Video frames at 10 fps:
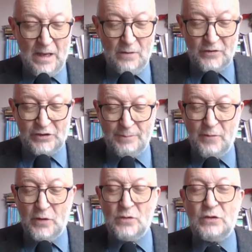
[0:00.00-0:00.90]
For some of
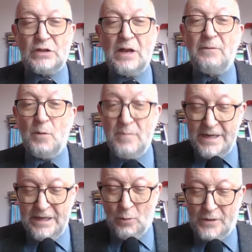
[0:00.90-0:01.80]
those
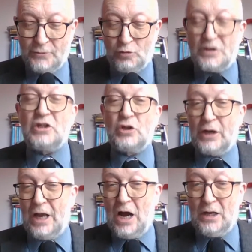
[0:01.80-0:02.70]
familiar with
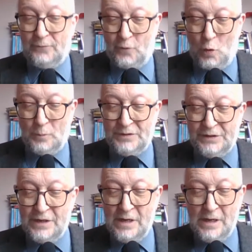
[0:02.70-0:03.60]
traditional art forms,
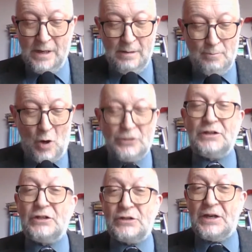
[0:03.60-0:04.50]

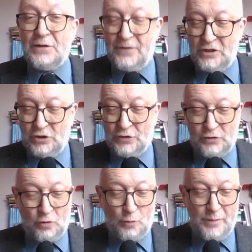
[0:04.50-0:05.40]
modernist
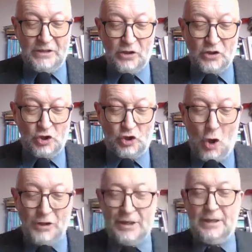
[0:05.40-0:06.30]
innovations could be
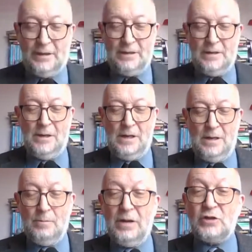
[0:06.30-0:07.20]
shocking,
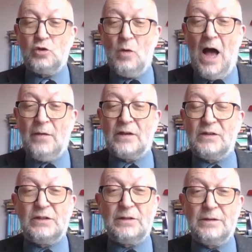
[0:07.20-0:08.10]
but to
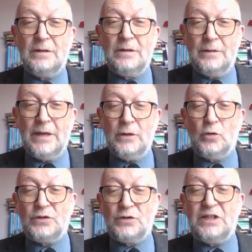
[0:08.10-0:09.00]
others, they
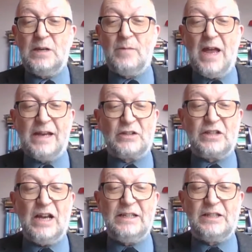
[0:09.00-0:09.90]
could seem
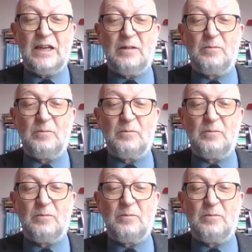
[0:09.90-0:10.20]
exciting.